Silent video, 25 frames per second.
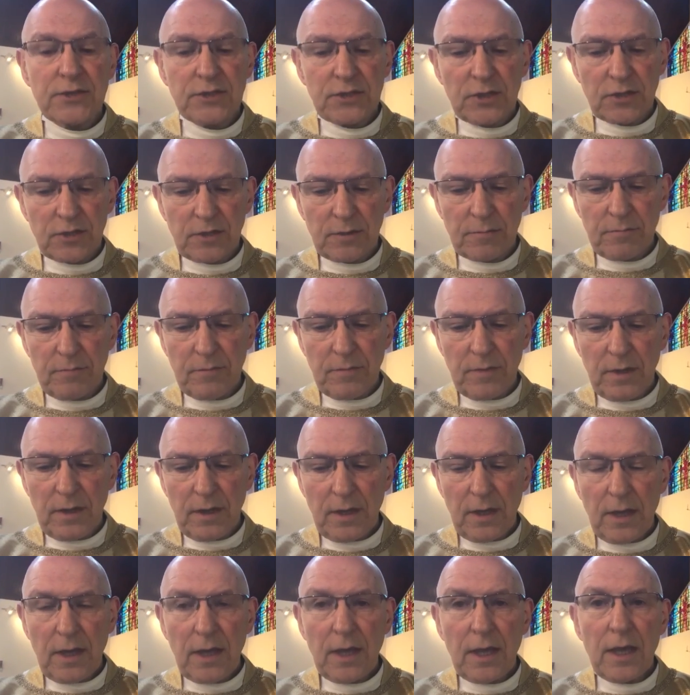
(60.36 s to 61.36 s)
to them,
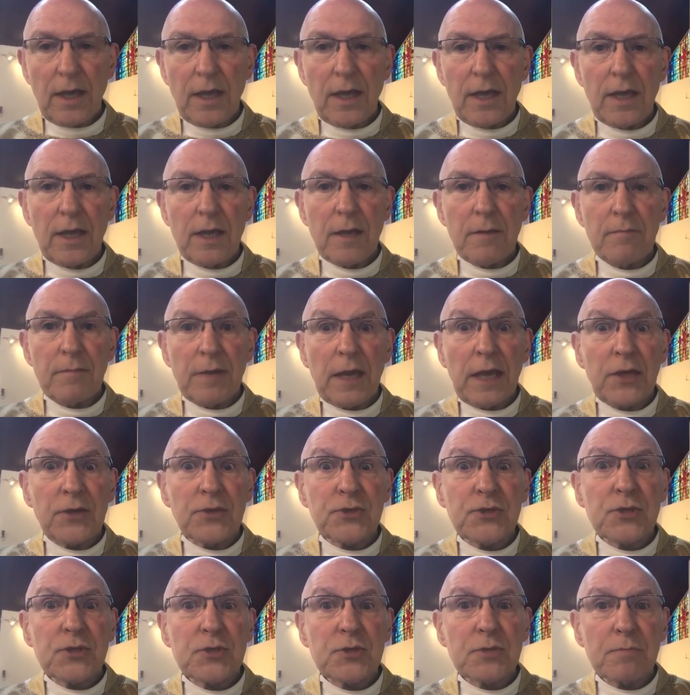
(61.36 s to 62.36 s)

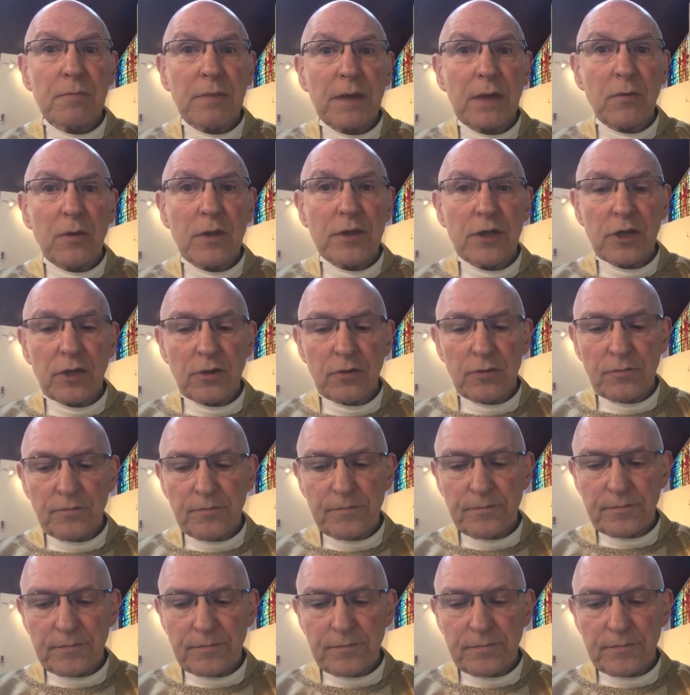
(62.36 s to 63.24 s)
Peace be with you.